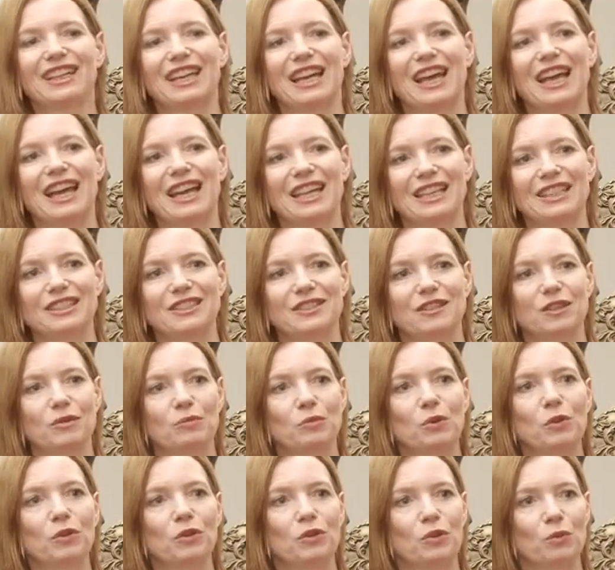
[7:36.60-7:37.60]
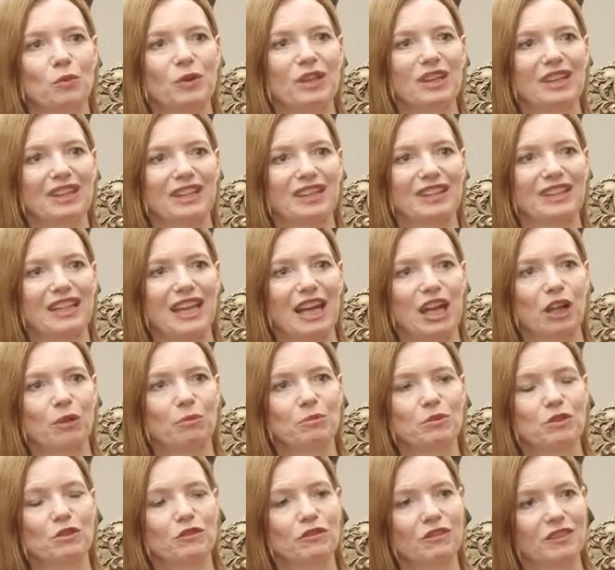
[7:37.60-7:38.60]
And the more that we can
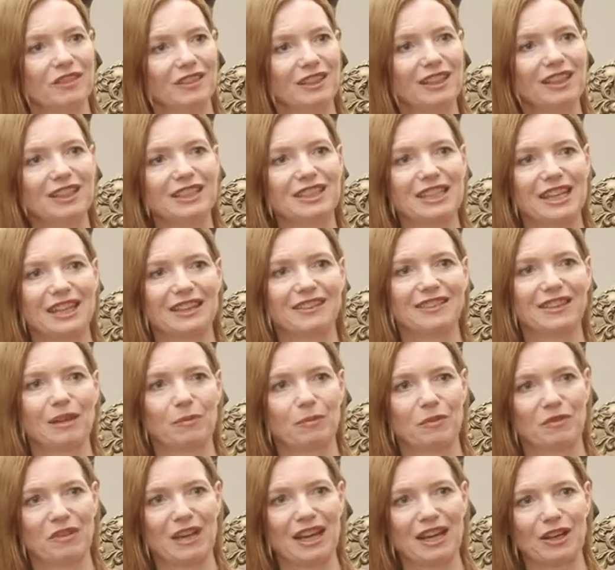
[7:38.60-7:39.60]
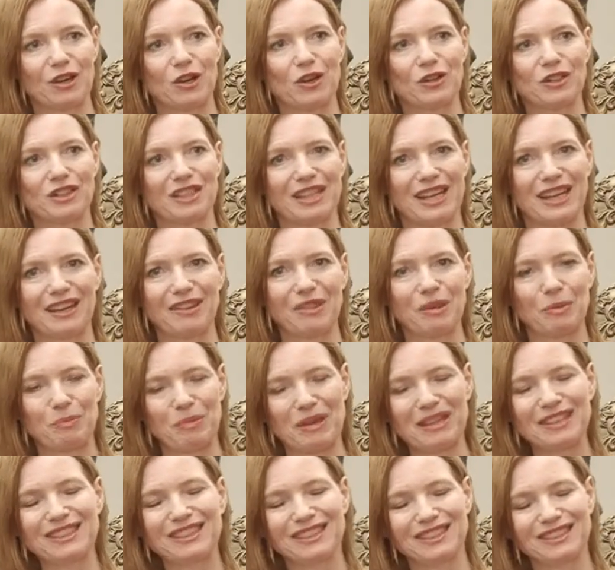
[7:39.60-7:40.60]
help to facilitate some of that contact, the
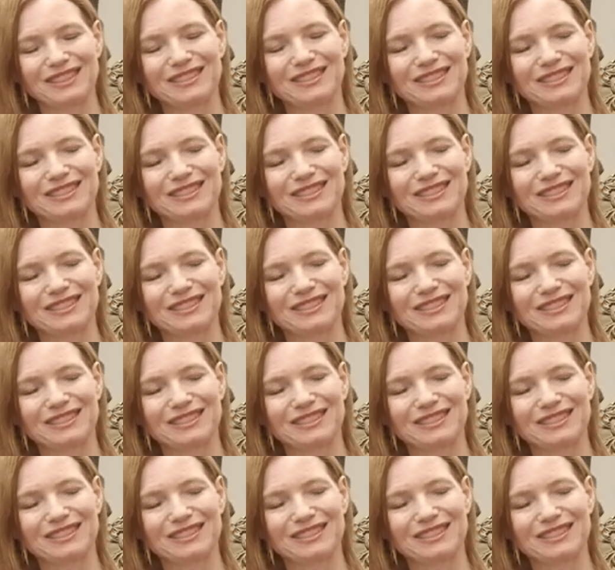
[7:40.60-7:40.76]
better.